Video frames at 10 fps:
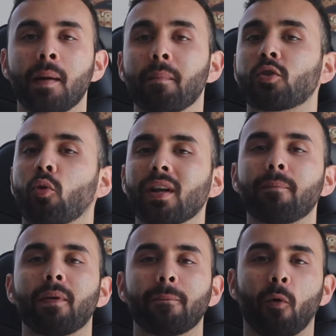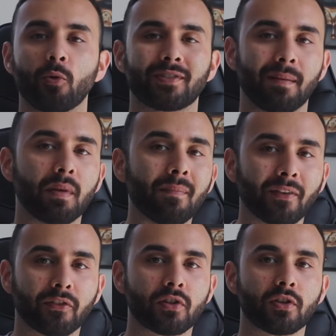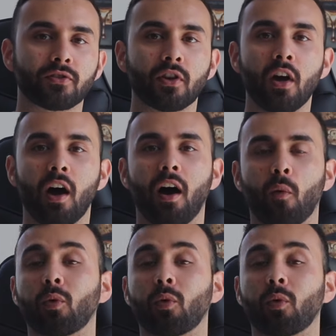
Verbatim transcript: Majority of people who sent me messages uh,